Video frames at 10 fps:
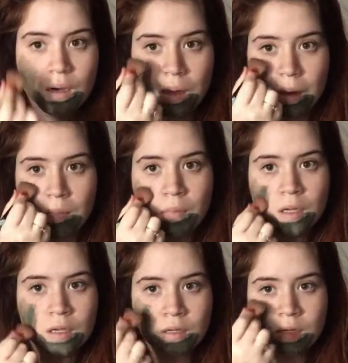
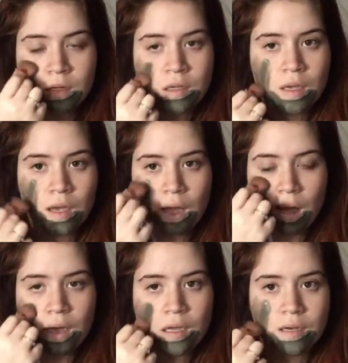
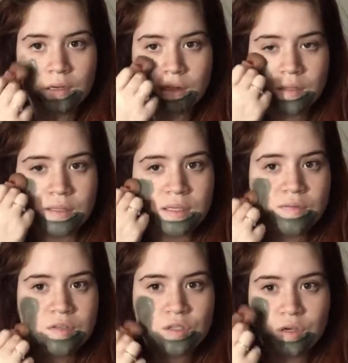And this
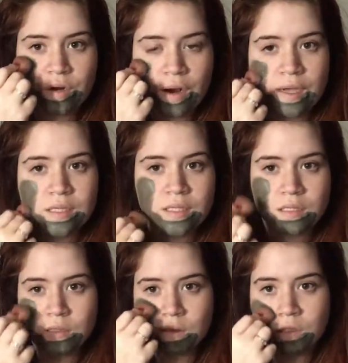stuff is so great.
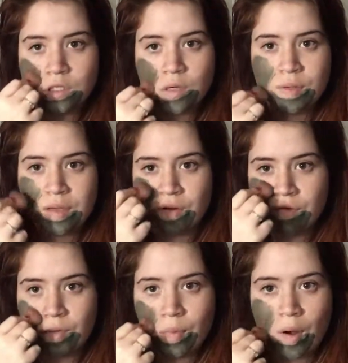It's got so many
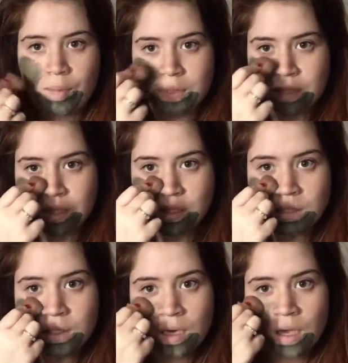different properties.